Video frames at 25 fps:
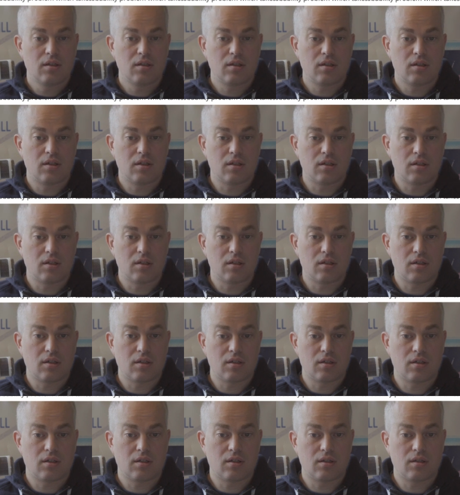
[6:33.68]
So
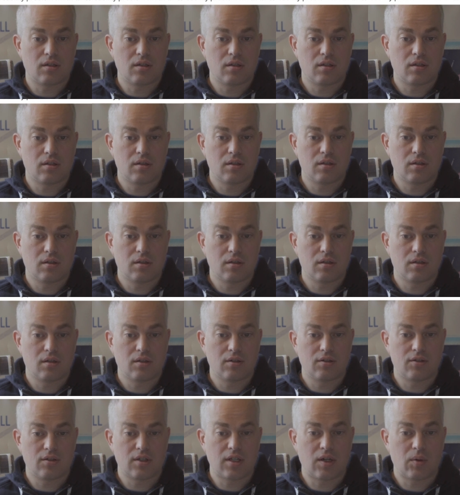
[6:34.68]

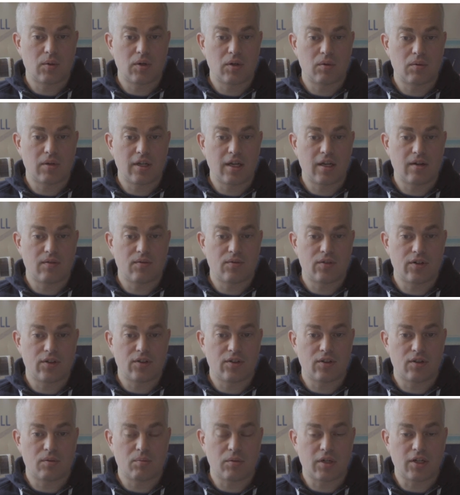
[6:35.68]
now we only have
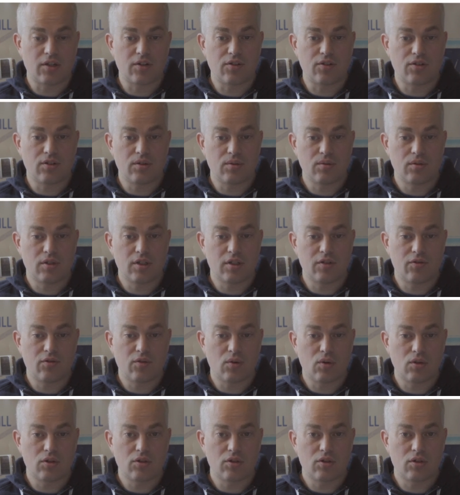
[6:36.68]
return -2, the
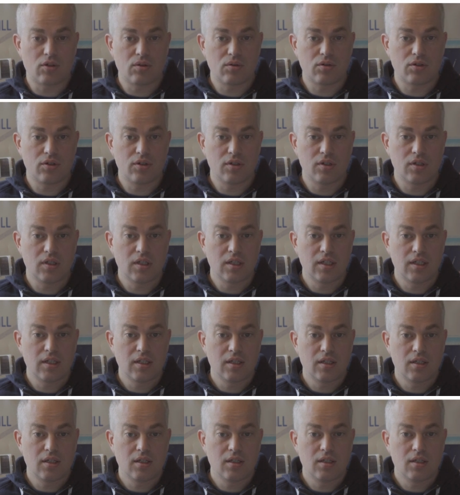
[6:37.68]
default code.
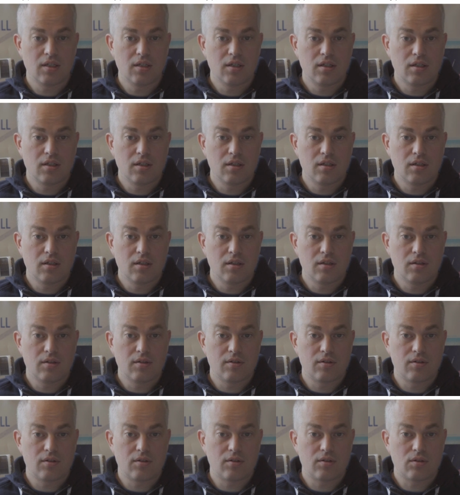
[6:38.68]

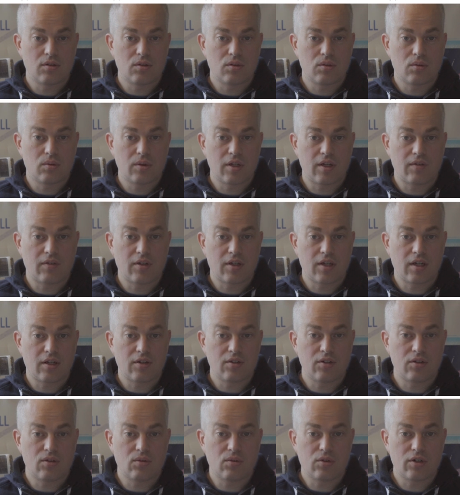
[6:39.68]
So we have
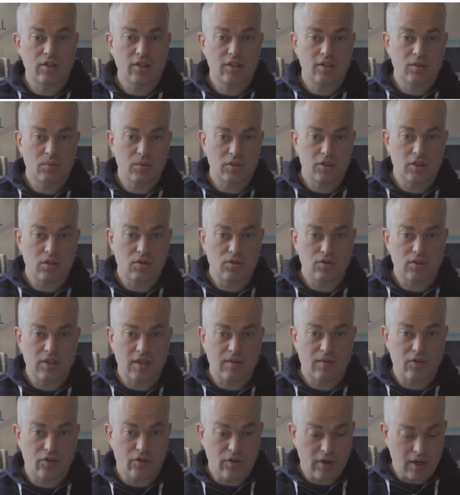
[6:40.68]
current door X. We should also have
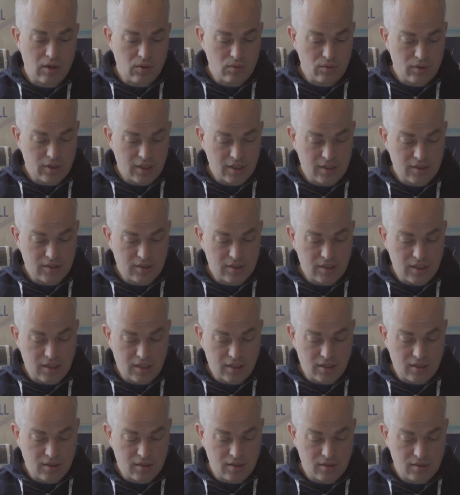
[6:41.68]
a round X
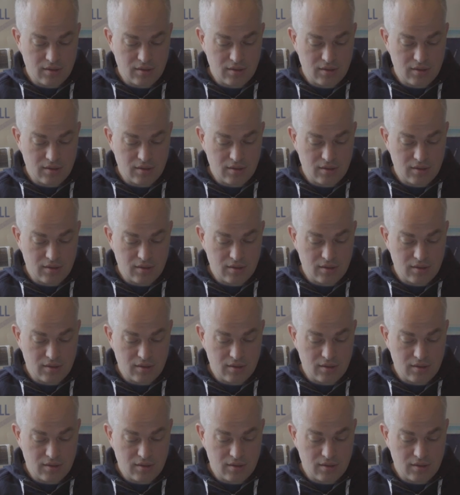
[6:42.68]
here.